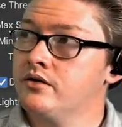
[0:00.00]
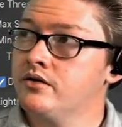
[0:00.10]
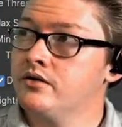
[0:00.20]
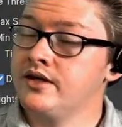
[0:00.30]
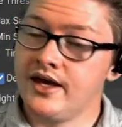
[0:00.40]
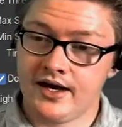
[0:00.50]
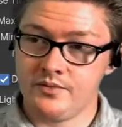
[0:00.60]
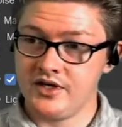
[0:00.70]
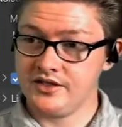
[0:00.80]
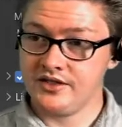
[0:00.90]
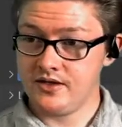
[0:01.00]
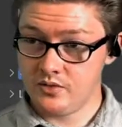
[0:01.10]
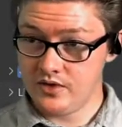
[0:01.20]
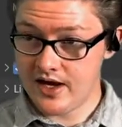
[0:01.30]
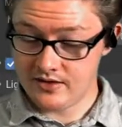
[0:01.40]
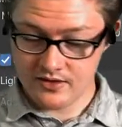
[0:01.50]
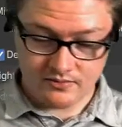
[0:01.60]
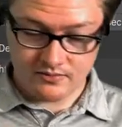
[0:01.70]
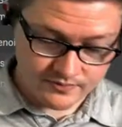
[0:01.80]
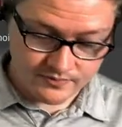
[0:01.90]
Yeah, because I think we had
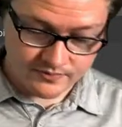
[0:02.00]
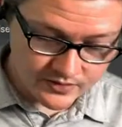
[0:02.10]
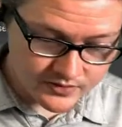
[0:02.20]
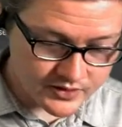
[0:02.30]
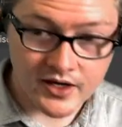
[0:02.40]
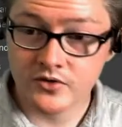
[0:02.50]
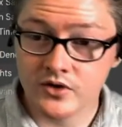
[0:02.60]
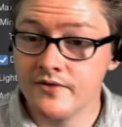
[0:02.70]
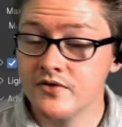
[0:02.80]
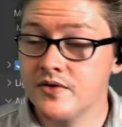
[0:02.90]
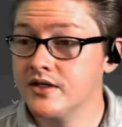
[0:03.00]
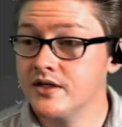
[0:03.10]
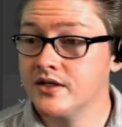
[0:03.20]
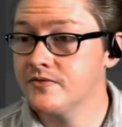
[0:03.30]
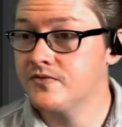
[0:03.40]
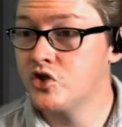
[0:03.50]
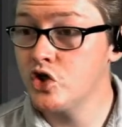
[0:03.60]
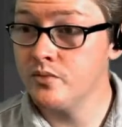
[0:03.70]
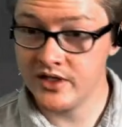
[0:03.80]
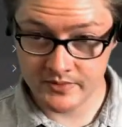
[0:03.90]
the cover have a thickness of 2
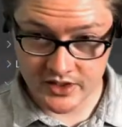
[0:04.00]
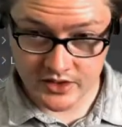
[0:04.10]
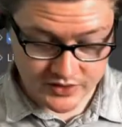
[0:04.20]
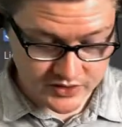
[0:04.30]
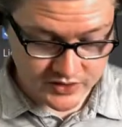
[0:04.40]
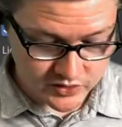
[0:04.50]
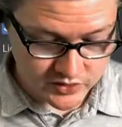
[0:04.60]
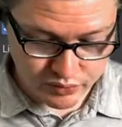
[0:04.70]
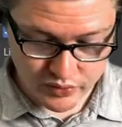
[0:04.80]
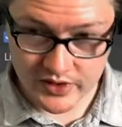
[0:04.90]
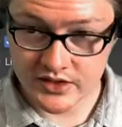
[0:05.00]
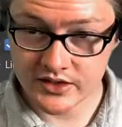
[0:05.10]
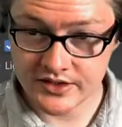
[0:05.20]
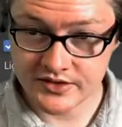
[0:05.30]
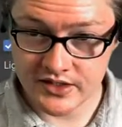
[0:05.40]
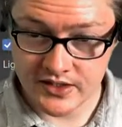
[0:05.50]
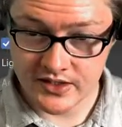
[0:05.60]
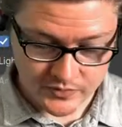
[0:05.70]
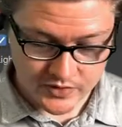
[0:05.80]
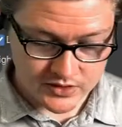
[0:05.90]
millimeters. So we'll do point, let's see,
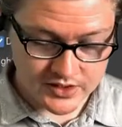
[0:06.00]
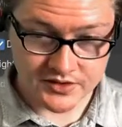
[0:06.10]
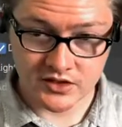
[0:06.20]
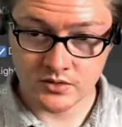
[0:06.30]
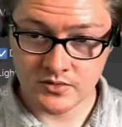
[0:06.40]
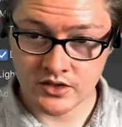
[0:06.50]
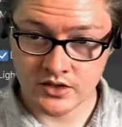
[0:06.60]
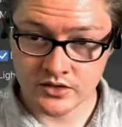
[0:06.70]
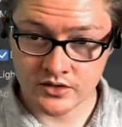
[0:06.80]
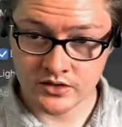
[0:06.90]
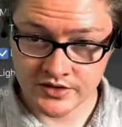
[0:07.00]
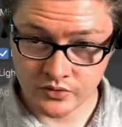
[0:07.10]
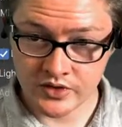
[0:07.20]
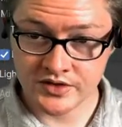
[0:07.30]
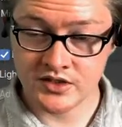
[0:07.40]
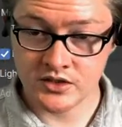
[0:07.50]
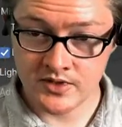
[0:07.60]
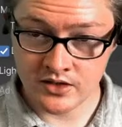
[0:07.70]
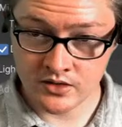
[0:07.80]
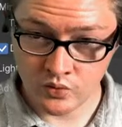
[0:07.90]
10 centimeters, 1
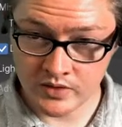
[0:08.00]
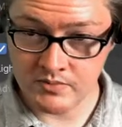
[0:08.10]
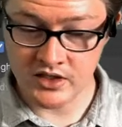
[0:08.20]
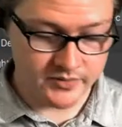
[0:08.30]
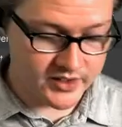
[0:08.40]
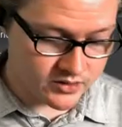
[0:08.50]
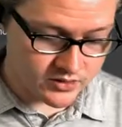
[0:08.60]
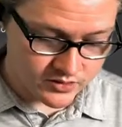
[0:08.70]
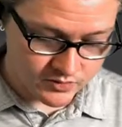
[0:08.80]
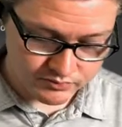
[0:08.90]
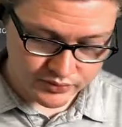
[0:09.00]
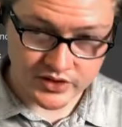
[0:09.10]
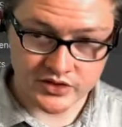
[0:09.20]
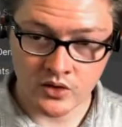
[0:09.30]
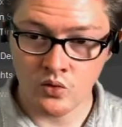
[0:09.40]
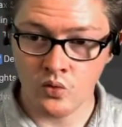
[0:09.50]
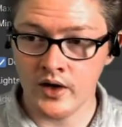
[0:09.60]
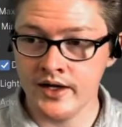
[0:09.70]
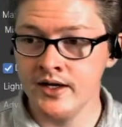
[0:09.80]
centimeter, 1 millimeter, 0.01.